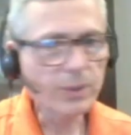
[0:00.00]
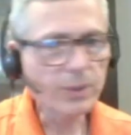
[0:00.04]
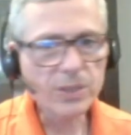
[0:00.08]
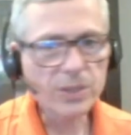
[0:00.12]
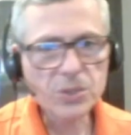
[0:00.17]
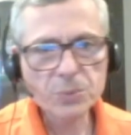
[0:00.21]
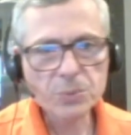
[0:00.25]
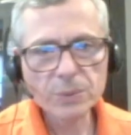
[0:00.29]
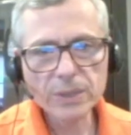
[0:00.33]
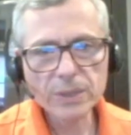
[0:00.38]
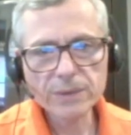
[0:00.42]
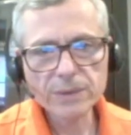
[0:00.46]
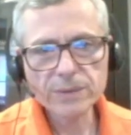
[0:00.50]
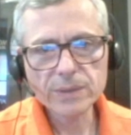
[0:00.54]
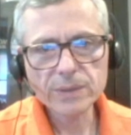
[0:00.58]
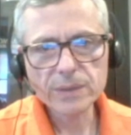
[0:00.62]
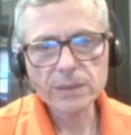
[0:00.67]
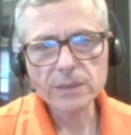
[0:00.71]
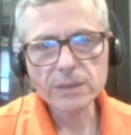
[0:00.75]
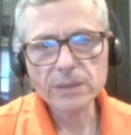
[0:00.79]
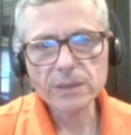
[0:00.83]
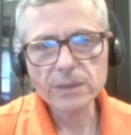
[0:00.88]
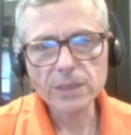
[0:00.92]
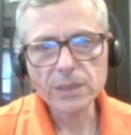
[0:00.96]
the speed of the
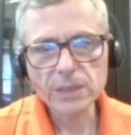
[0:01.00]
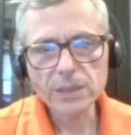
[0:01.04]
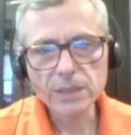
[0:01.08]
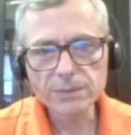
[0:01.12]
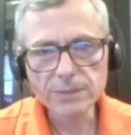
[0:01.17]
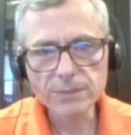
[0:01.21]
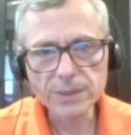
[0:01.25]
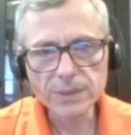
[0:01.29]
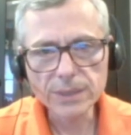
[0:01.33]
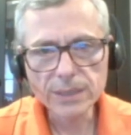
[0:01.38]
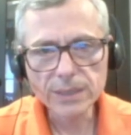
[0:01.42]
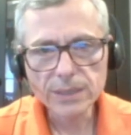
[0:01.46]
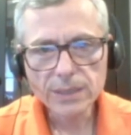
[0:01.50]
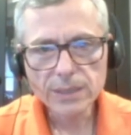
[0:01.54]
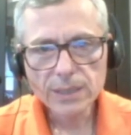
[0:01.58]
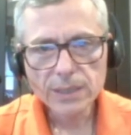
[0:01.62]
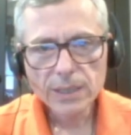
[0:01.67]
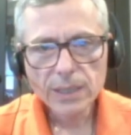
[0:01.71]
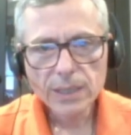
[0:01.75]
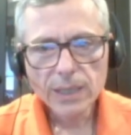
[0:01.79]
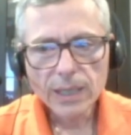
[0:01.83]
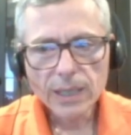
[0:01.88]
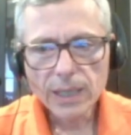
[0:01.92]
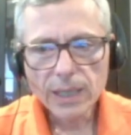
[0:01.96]
delivery.
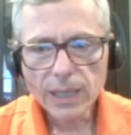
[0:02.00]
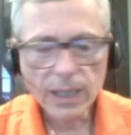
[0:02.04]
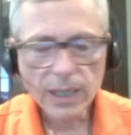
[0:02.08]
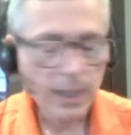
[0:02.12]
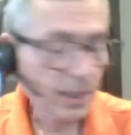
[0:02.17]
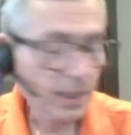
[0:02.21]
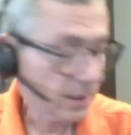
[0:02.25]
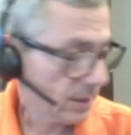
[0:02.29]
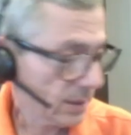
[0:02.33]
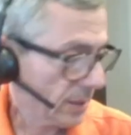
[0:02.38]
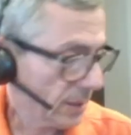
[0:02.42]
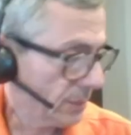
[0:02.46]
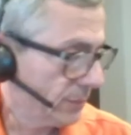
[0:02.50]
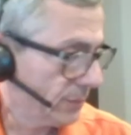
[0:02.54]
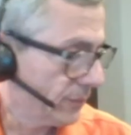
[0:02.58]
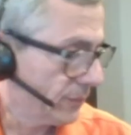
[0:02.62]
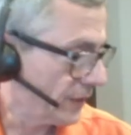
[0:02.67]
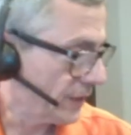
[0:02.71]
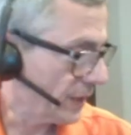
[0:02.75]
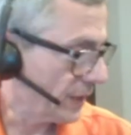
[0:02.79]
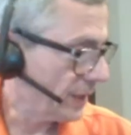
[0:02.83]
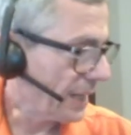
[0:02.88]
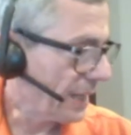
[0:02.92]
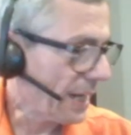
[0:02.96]
I'm
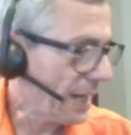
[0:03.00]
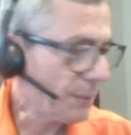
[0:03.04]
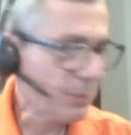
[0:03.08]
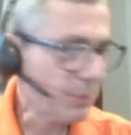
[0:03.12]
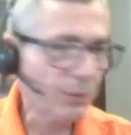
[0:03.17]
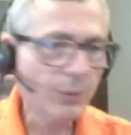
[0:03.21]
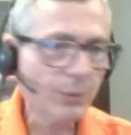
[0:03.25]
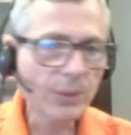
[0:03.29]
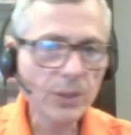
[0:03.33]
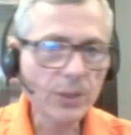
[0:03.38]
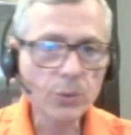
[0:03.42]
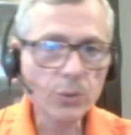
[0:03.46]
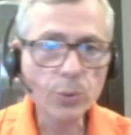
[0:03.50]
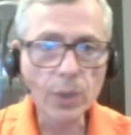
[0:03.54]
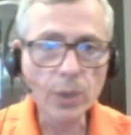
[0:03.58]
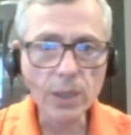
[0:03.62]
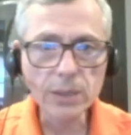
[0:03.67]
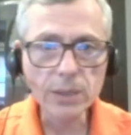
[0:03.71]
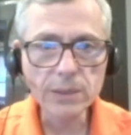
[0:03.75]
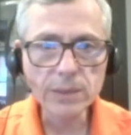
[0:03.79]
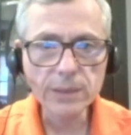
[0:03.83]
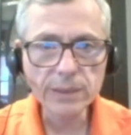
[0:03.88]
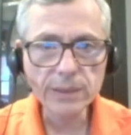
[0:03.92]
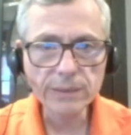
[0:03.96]
very happy with the
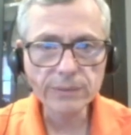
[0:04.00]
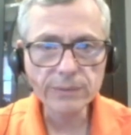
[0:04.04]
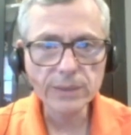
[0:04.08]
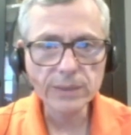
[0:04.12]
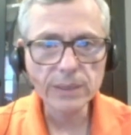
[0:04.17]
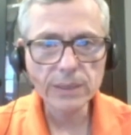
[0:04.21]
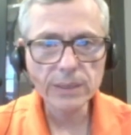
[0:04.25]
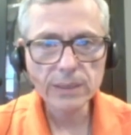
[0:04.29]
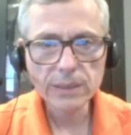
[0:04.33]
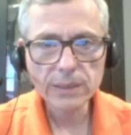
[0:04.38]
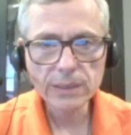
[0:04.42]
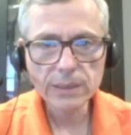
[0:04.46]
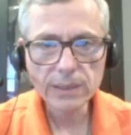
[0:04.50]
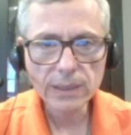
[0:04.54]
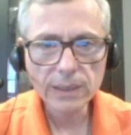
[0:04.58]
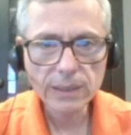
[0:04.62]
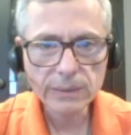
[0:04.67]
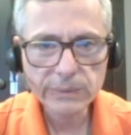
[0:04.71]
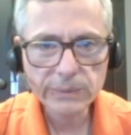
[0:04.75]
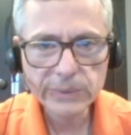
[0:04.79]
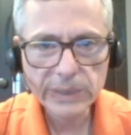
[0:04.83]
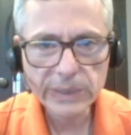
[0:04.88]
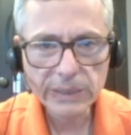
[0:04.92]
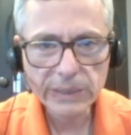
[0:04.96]
quality of the
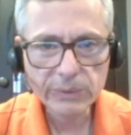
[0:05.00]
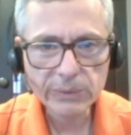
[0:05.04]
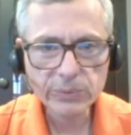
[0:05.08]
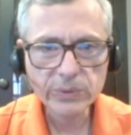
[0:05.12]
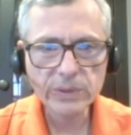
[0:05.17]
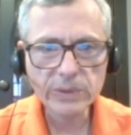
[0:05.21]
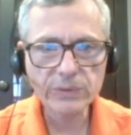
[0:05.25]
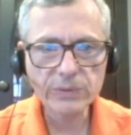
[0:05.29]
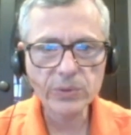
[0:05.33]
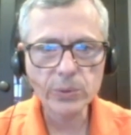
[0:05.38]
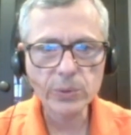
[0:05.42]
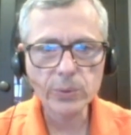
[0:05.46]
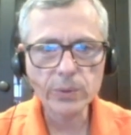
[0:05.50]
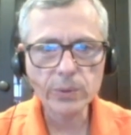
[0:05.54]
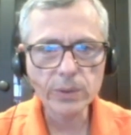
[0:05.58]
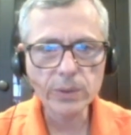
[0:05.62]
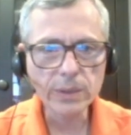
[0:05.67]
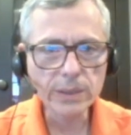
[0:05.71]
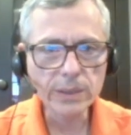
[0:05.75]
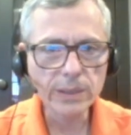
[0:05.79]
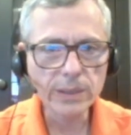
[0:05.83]
work.